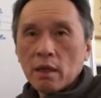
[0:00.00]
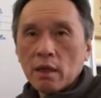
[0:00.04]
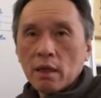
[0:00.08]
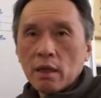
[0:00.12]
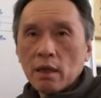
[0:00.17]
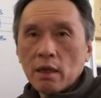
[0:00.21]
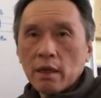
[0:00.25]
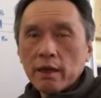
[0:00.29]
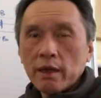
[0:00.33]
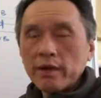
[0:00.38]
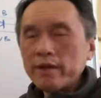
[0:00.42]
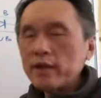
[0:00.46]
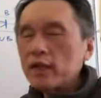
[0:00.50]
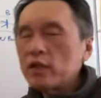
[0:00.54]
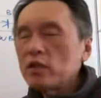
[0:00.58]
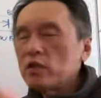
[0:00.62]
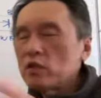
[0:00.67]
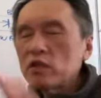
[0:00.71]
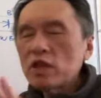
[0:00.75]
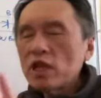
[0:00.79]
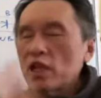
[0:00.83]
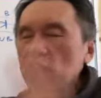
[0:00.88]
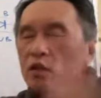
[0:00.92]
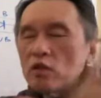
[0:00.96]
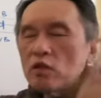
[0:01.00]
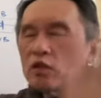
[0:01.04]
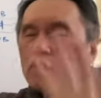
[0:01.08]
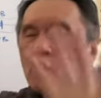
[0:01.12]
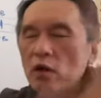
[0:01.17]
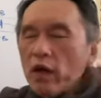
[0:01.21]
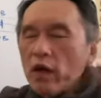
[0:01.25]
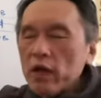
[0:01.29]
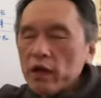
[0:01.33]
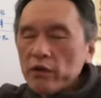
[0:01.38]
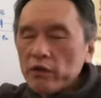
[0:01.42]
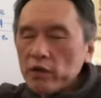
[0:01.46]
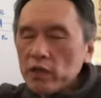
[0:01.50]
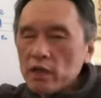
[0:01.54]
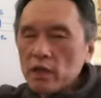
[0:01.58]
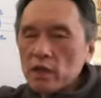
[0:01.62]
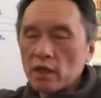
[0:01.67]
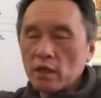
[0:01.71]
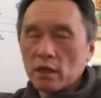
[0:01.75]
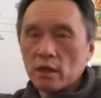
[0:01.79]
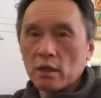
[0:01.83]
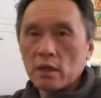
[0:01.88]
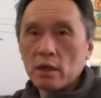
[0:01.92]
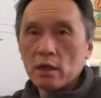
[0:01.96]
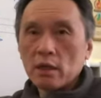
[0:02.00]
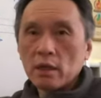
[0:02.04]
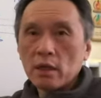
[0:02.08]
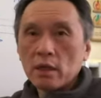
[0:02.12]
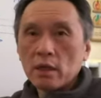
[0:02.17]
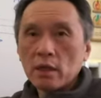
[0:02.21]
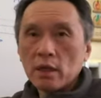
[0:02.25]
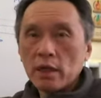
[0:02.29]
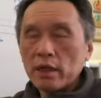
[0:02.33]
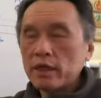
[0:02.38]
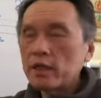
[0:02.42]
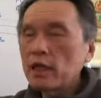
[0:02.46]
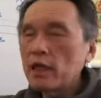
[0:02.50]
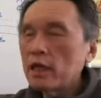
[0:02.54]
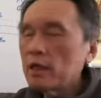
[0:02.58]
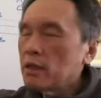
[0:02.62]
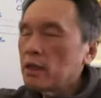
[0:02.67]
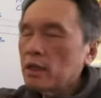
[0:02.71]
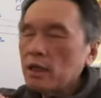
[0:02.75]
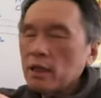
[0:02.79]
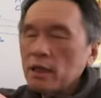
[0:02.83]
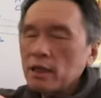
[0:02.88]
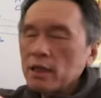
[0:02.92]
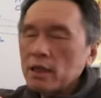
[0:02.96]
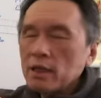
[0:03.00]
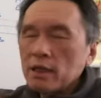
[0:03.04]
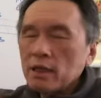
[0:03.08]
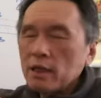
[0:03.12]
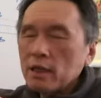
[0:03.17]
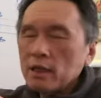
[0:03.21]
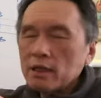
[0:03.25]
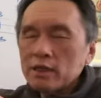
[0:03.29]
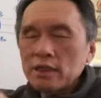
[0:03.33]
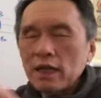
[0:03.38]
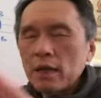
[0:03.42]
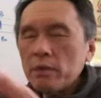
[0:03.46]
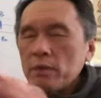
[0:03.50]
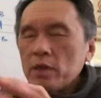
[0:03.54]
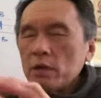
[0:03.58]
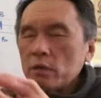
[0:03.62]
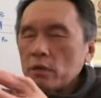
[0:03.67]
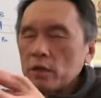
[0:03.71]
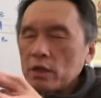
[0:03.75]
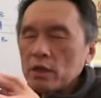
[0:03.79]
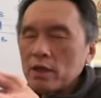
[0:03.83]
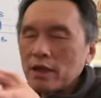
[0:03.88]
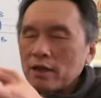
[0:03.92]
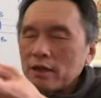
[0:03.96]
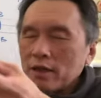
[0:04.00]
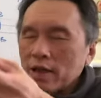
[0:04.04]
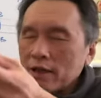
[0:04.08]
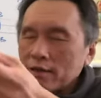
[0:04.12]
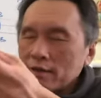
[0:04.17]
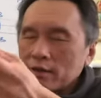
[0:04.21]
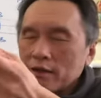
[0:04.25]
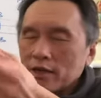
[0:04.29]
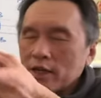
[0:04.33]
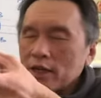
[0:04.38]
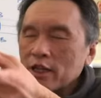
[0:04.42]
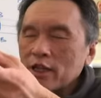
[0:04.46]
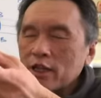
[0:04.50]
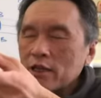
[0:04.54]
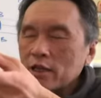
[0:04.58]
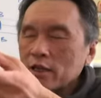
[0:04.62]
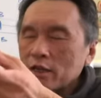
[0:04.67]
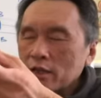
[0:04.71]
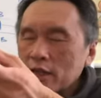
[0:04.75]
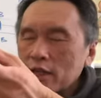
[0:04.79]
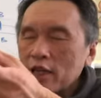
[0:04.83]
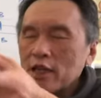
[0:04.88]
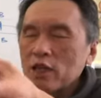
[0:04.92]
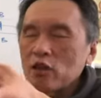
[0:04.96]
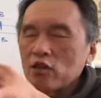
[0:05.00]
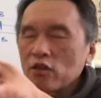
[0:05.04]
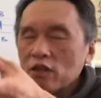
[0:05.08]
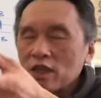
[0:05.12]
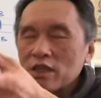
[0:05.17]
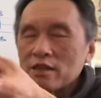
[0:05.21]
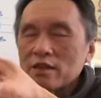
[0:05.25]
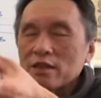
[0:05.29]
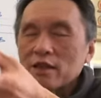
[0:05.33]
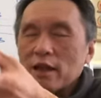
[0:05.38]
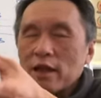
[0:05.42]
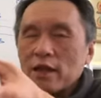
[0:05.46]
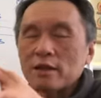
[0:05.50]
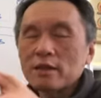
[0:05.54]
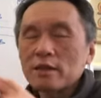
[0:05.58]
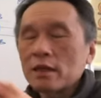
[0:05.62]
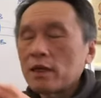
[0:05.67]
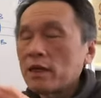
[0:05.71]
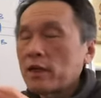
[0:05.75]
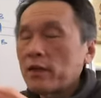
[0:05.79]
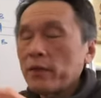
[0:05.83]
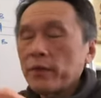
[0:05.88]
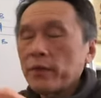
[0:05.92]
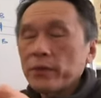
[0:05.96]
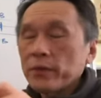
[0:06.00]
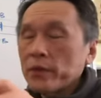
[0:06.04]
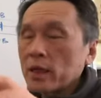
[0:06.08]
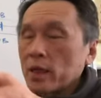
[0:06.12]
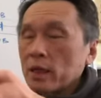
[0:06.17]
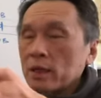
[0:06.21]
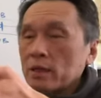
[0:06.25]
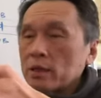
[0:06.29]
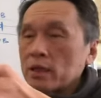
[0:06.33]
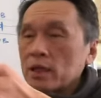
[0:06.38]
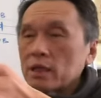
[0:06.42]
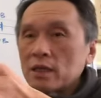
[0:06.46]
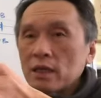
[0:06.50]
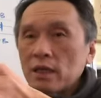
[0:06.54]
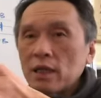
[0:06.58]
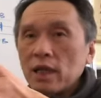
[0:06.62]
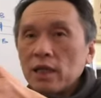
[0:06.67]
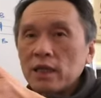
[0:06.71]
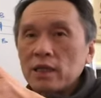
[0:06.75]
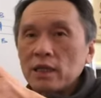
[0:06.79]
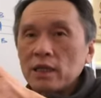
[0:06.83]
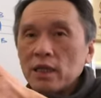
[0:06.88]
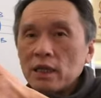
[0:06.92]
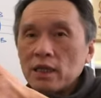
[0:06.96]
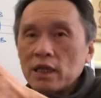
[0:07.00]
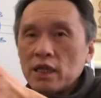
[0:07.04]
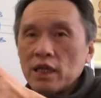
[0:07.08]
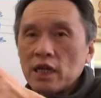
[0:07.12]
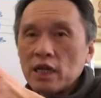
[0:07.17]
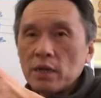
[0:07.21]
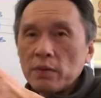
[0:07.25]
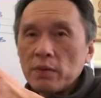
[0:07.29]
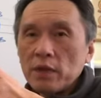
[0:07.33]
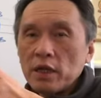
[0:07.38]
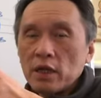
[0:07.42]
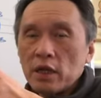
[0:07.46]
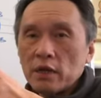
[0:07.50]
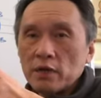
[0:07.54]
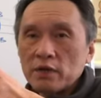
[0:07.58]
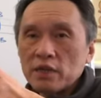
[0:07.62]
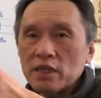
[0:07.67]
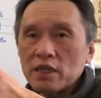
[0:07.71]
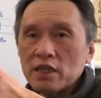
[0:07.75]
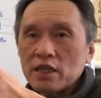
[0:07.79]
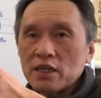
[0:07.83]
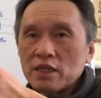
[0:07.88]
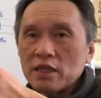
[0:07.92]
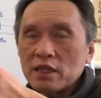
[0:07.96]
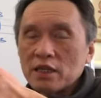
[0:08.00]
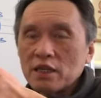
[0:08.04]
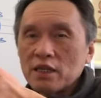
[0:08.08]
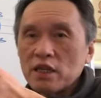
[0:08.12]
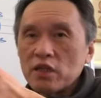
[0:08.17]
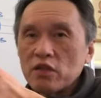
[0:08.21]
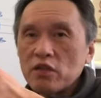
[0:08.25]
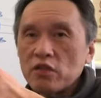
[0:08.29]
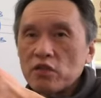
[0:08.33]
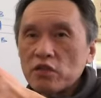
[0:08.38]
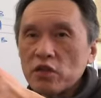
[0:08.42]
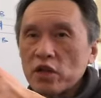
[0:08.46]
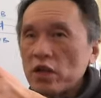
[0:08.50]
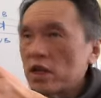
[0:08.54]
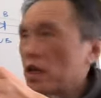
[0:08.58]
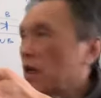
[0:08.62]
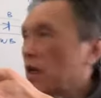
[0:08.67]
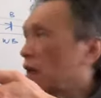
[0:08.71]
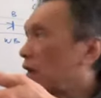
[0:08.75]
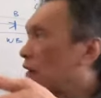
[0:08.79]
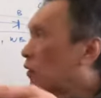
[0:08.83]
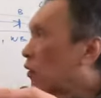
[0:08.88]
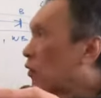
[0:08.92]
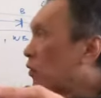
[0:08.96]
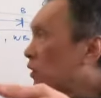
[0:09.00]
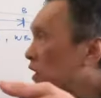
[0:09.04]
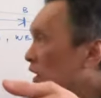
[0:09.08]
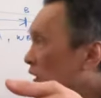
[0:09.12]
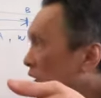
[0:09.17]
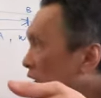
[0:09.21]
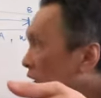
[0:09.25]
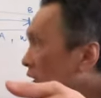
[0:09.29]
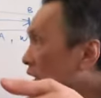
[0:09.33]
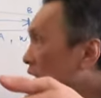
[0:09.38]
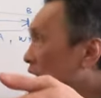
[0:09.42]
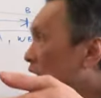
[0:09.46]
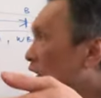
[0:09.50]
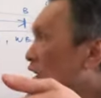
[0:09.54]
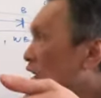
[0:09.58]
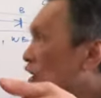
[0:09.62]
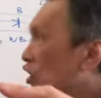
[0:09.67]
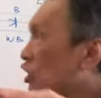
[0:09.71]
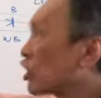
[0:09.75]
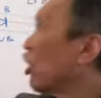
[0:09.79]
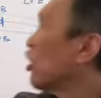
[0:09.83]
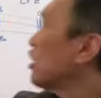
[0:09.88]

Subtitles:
And then you think you know everything. And then some even as ridiculous as just learn a little bit of 613-3 over here, not